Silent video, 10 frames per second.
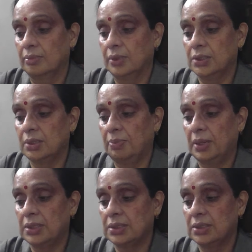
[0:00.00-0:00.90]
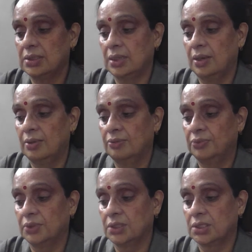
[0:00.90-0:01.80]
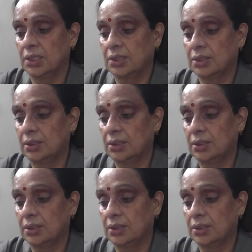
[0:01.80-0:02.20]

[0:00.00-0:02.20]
is a past tense, and phonetic